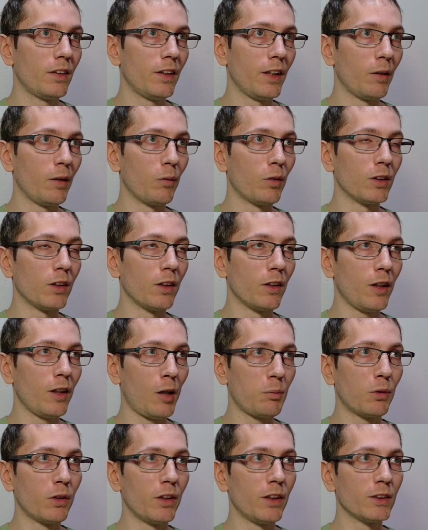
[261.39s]
And what the
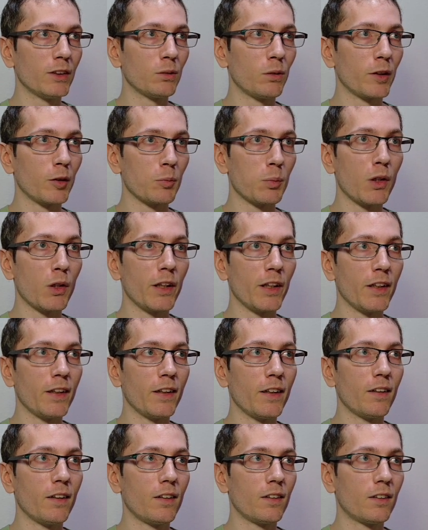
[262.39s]
top one is what you're putting
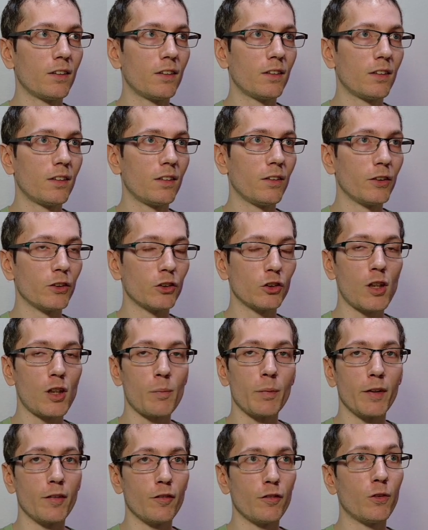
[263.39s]
in, that you're
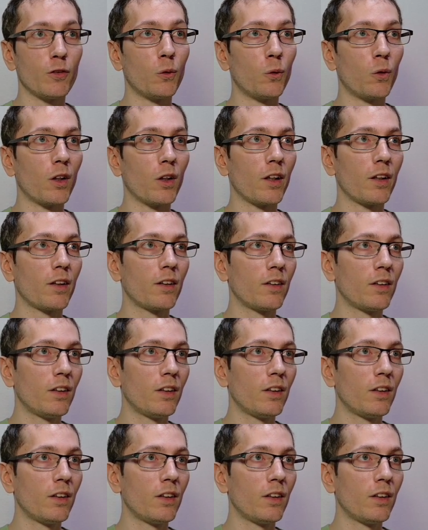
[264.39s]
swapping it for.